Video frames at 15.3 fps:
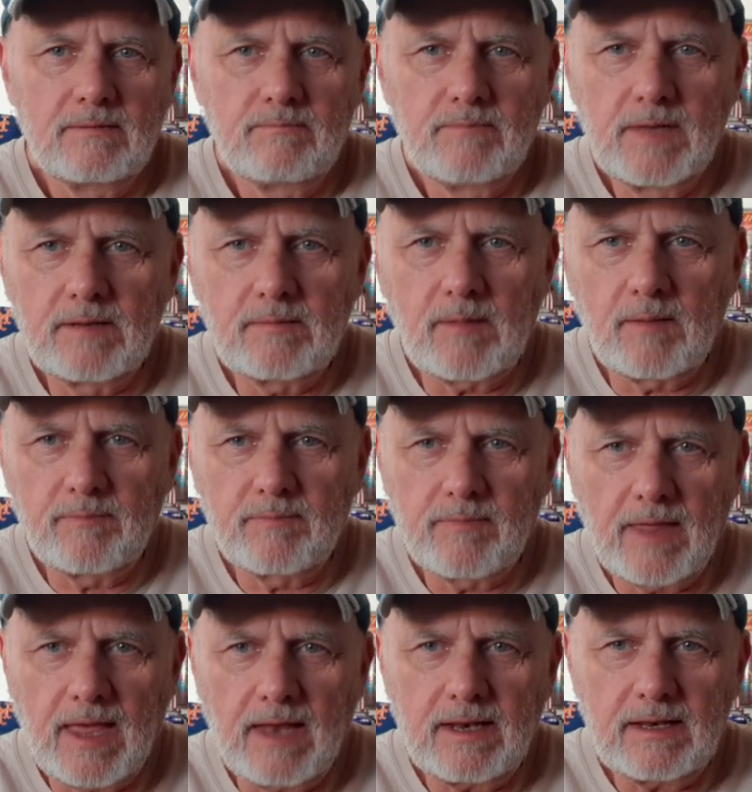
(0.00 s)
Minimum
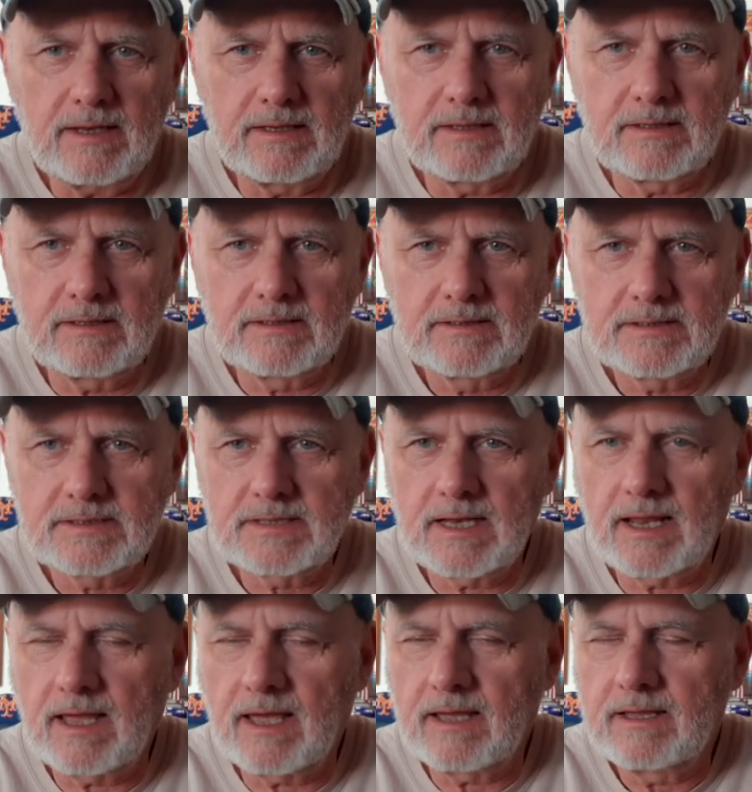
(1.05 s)
editing
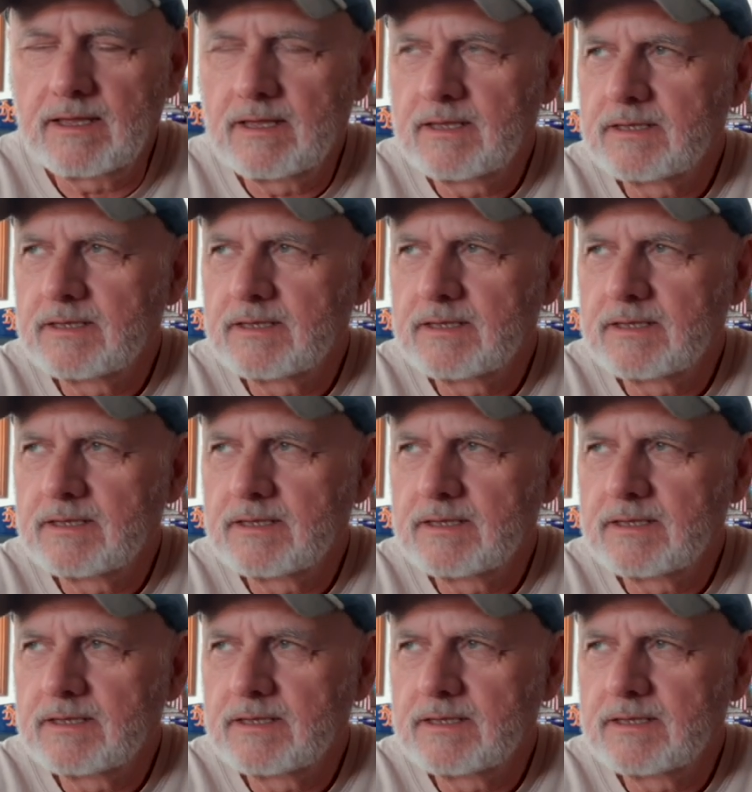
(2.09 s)
today.